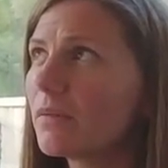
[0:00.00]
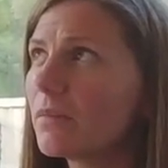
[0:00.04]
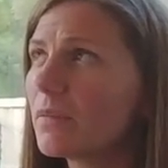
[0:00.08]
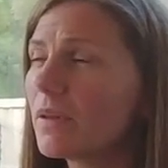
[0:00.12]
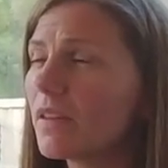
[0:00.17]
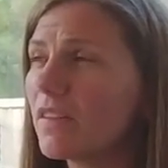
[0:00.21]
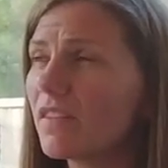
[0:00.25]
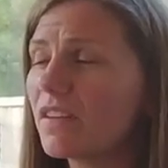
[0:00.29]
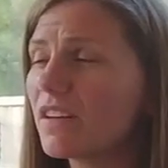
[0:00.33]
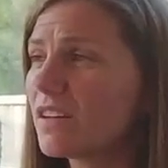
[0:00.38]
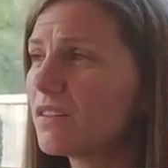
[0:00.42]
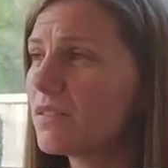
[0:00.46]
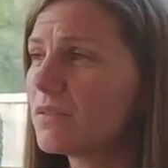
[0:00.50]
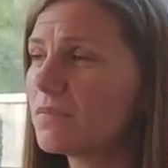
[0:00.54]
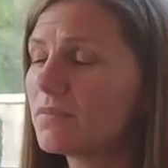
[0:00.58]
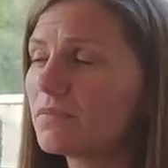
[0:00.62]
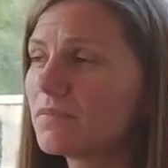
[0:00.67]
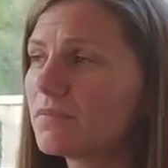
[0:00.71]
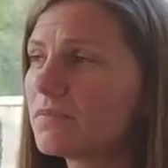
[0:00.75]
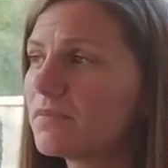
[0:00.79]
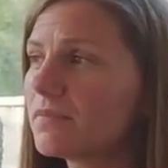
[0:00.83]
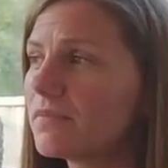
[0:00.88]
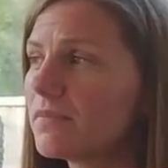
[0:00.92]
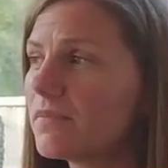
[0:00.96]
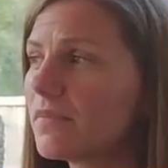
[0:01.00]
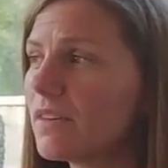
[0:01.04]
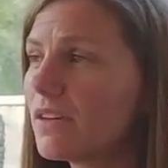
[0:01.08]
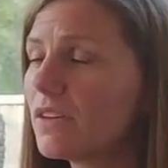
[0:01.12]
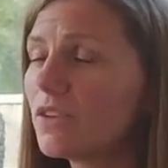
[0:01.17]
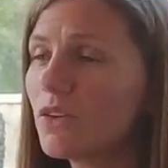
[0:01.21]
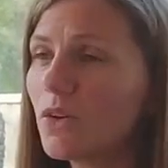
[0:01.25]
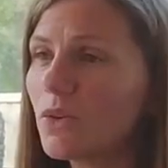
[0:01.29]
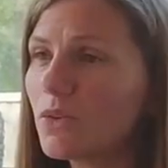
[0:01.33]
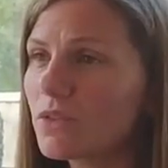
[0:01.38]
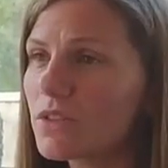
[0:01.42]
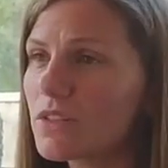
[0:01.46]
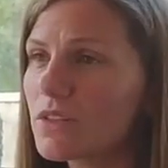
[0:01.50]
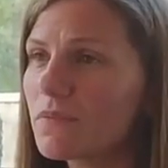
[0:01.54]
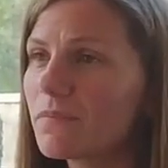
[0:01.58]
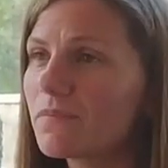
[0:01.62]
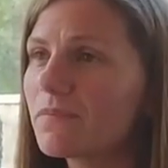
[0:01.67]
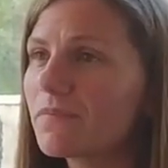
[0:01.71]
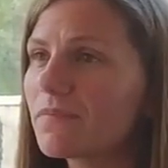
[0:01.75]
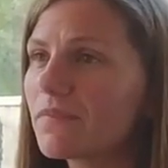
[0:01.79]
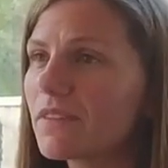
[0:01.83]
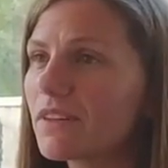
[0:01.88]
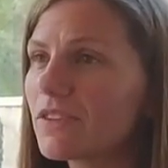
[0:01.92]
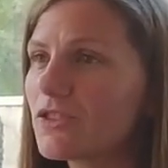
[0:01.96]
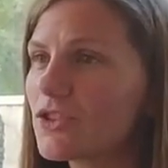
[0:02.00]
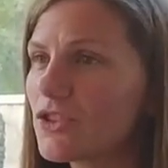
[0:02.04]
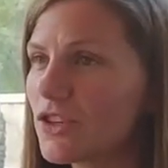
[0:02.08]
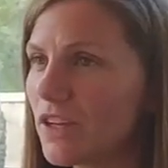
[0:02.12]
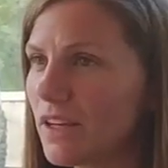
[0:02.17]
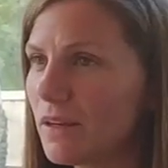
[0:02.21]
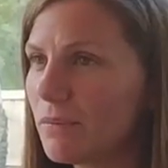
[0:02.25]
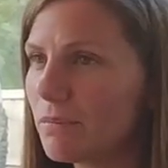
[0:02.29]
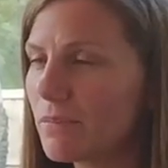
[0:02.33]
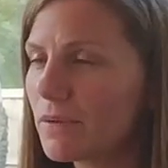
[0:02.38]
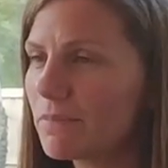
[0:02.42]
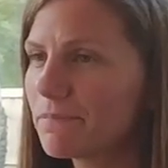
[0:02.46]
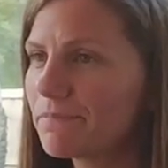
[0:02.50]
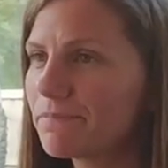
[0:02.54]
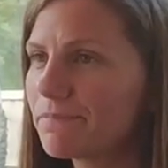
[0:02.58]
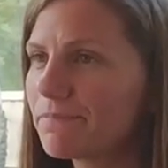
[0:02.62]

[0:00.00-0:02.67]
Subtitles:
but still not cheap.